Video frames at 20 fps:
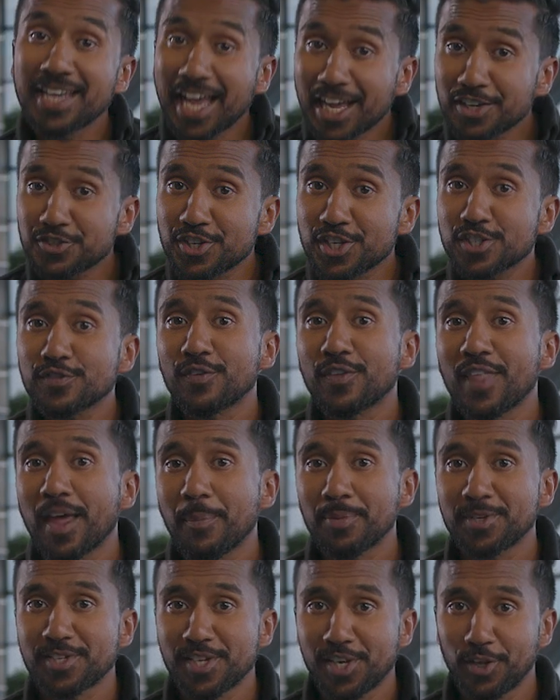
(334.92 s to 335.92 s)
not just for
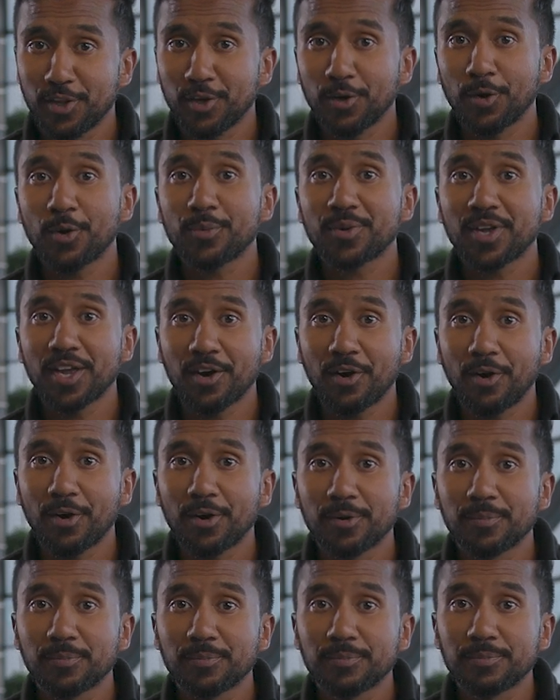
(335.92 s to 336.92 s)
that particular
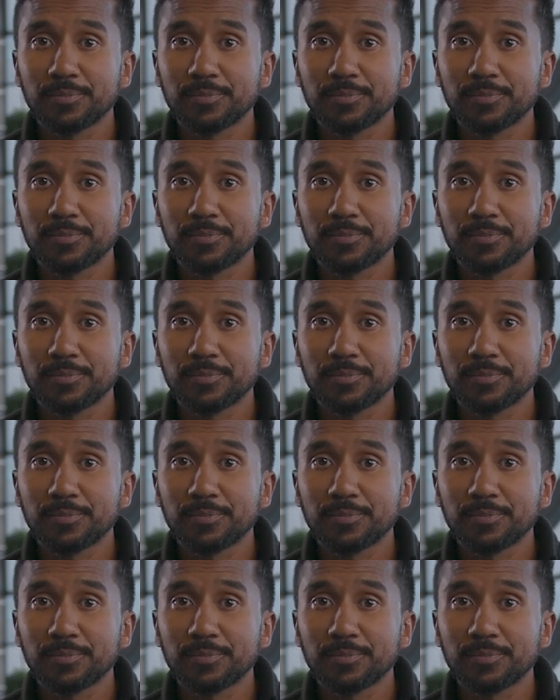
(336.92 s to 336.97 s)
OKR.